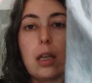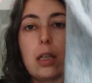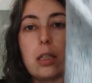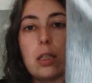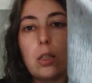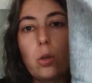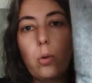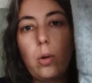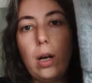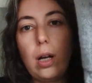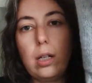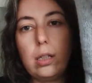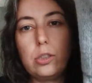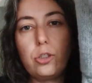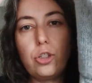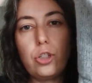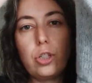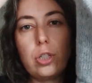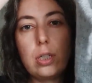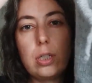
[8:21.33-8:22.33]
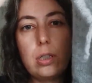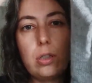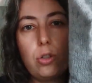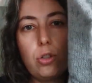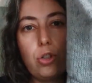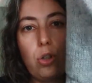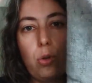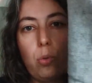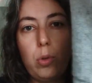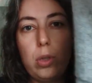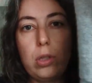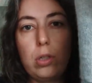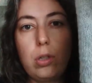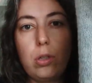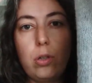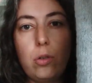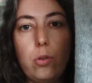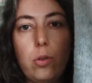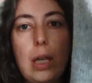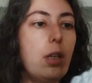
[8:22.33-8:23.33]
So I'll just show it to
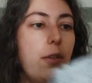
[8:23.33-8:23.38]
you.